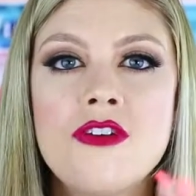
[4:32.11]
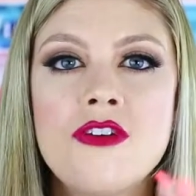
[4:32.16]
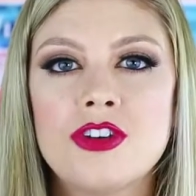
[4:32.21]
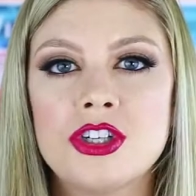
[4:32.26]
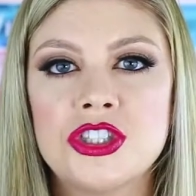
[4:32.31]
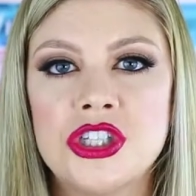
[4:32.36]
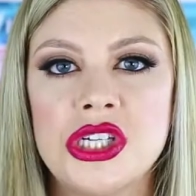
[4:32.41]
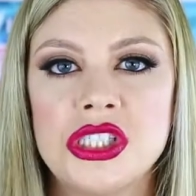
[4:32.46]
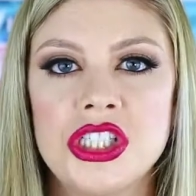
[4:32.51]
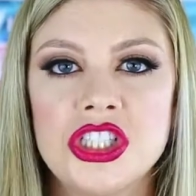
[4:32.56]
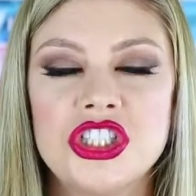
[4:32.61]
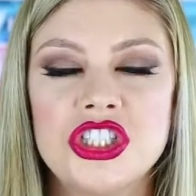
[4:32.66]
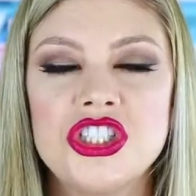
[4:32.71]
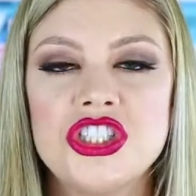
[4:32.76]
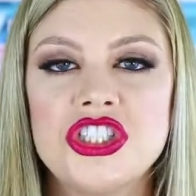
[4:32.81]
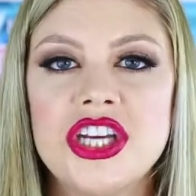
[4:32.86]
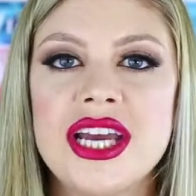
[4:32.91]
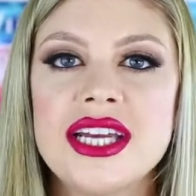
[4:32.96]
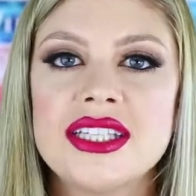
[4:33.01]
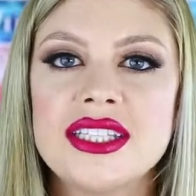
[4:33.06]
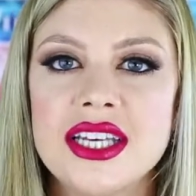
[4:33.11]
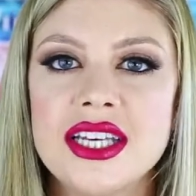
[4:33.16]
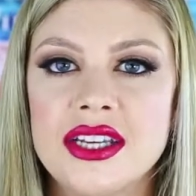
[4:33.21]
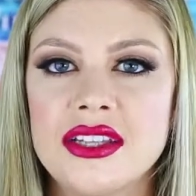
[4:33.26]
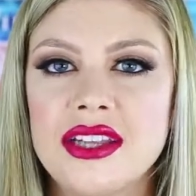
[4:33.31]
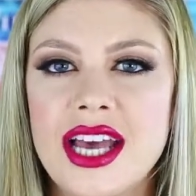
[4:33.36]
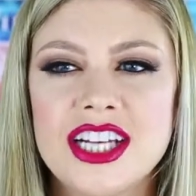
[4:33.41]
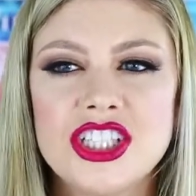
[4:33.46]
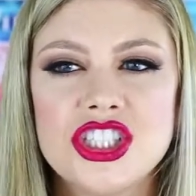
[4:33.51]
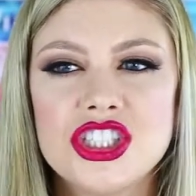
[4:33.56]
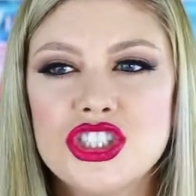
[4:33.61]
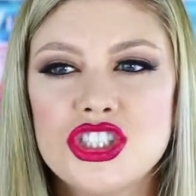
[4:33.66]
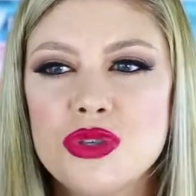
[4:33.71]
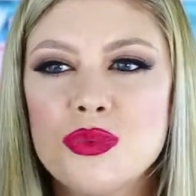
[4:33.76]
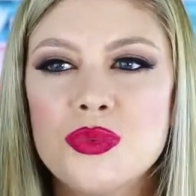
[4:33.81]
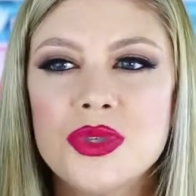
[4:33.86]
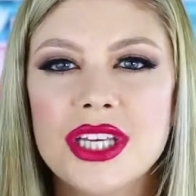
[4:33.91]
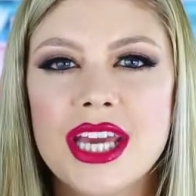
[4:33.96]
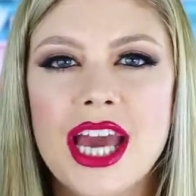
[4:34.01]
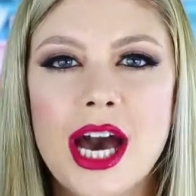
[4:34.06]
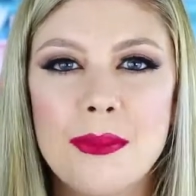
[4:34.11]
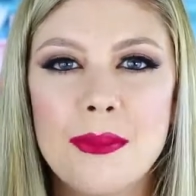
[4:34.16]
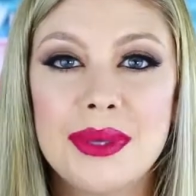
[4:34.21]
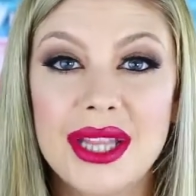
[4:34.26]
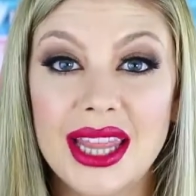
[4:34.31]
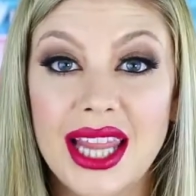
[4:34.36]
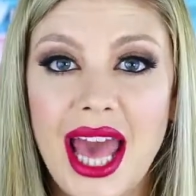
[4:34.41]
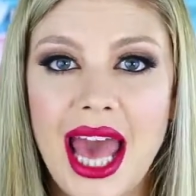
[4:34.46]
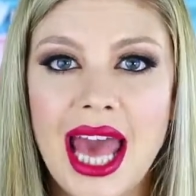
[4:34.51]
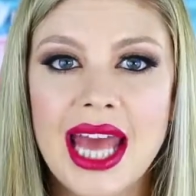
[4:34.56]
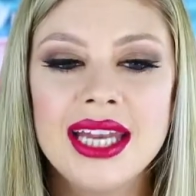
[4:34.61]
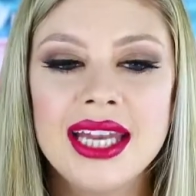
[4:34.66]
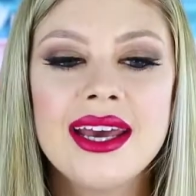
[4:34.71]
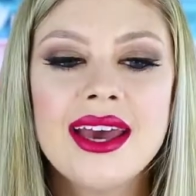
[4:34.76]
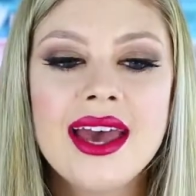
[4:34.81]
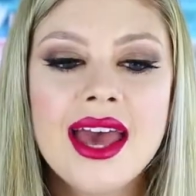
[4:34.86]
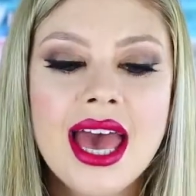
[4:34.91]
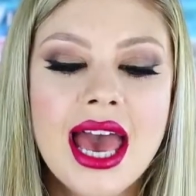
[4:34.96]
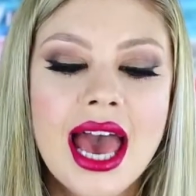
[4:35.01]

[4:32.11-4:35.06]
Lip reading: for transition shades and like just to really help blend.